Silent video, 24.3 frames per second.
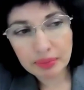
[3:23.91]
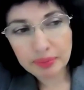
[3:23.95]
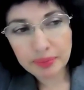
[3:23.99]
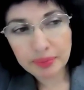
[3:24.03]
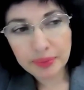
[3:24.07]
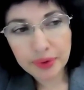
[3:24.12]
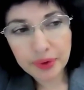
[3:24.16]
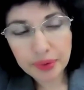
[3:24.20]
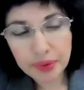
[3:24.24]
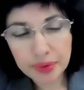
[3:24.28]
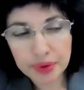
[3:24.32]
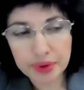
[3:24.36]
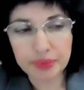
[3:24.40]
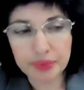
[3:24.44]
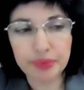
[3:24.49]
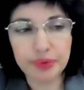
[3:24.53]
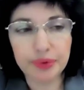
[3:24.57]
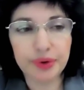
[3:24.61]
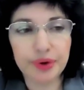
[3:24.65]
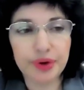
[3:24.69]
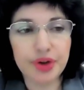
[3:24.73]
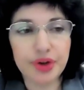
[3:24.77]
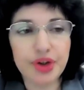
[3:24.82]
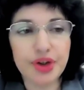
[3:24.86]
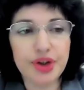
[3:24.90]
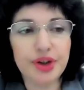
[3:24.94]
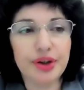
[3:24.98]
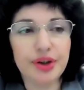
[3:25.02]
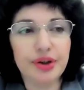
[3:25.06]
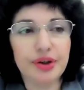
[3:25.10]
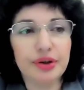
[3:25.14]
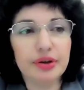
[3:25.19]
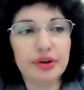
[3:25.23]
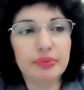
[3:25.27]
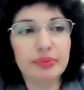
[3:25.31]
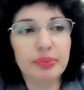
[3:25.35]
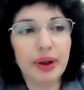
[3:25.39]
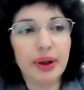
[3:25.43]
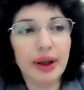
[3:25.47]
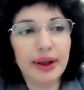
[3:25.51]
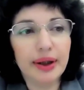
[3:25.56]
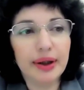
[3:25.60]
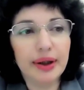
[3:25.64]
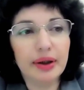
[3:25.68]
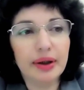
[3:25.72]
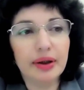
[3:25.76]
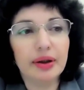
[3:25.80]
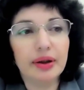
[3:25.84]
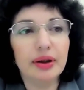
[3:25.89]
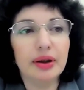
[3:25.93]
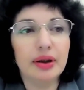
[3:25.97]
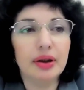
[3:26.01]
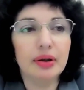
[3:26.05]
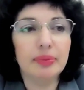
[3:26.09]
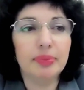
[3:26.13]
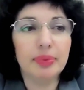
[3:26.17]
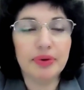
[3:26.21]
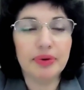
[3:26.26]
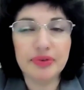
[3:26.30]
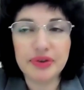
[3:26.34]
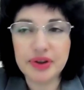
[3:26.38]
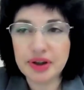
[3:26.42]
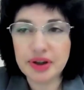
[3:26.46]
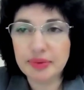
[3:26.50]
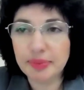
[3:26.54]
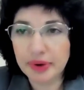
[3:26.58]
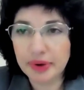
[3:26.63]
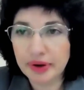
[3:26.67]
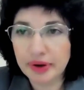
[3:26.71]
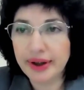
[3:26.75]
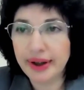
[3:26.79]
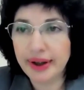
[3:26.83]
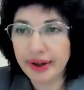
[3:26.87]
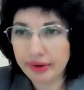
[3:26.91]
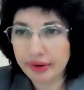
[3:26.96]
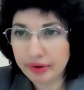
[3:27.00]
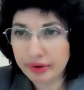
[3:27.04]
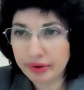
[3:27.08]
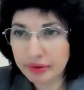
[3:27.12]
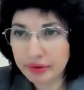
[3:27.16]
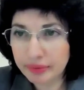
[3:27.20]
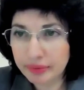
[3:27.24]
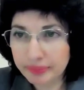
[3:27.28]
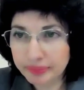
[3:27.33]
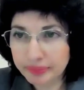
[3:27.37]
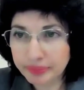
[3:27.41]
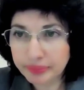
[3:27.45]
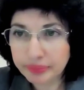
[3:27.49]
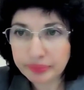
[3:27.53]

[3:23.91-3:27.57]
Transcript: beautifully chaired by Professor Bill Carroll.